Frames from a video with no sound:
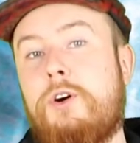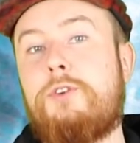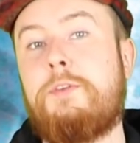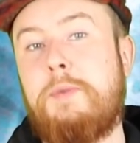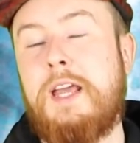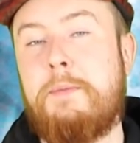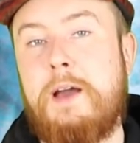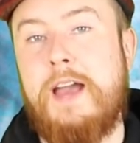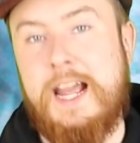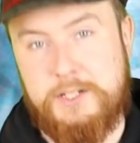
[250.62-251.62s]
talk to me
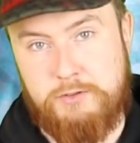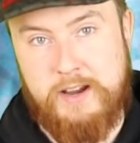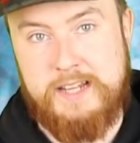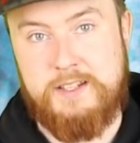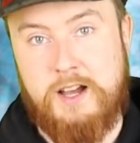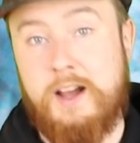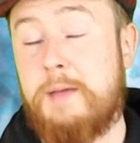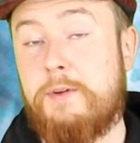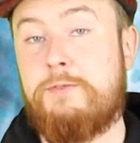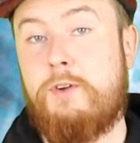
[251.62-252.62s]
about X-rays, I
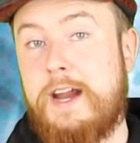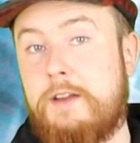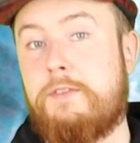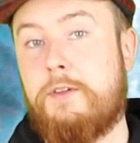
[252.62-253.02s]
am afraid of